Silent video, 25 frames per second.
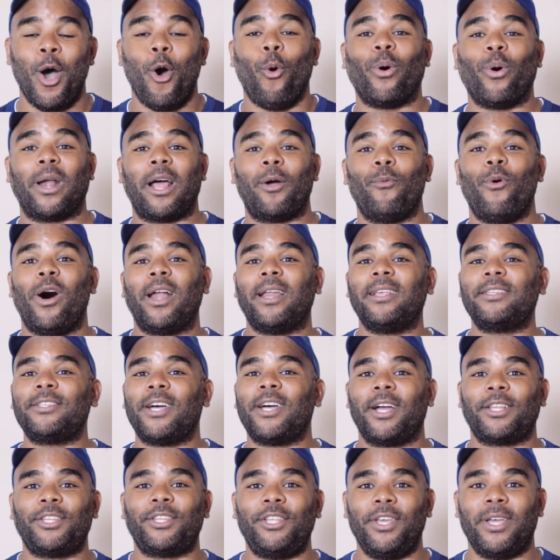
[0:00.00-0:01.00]
What I want to
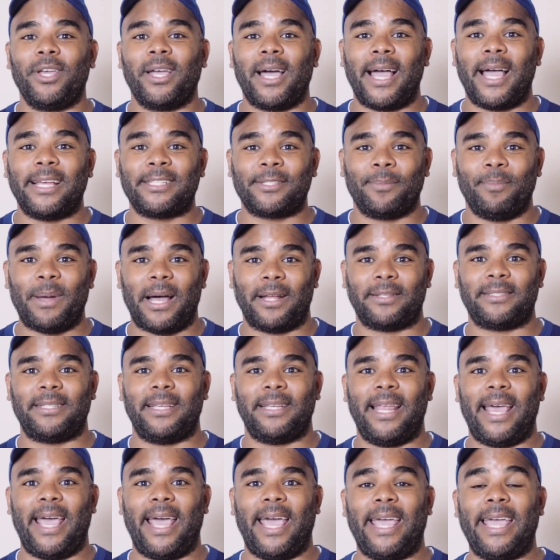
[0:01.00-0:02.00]
talk to you guys about
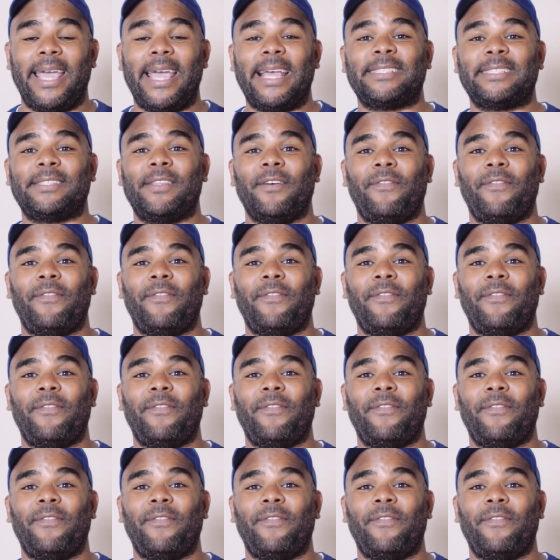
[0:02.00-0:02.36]
today is